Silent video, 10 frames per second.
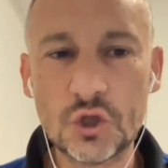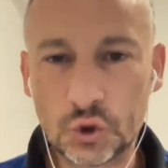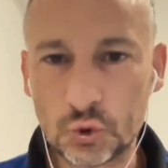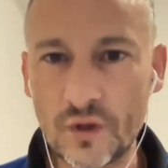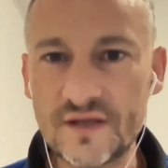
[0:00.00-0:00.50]

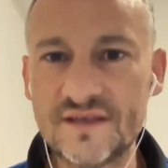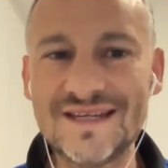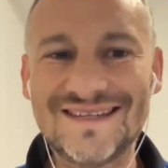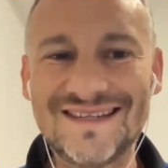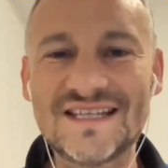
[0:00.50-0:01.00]

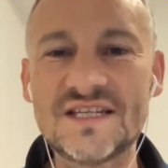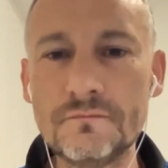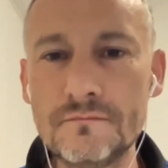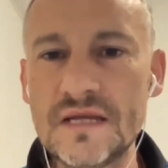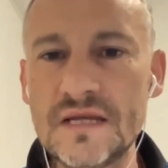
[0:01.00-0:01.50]
26
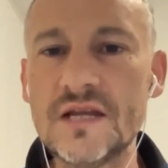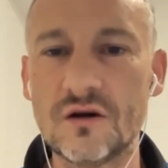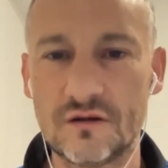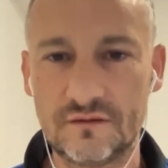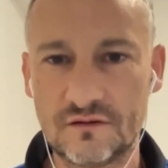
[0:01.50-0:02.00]

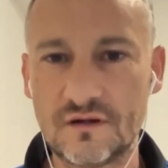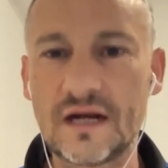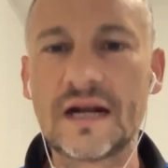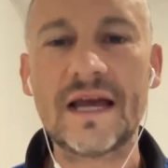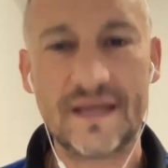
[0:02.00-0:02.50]
million
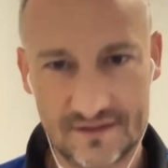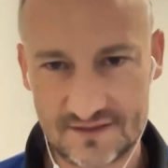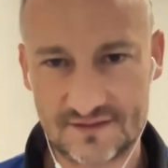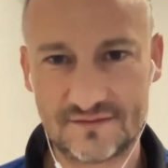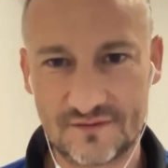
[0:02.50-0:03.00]

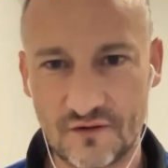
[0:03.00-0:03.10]
clients.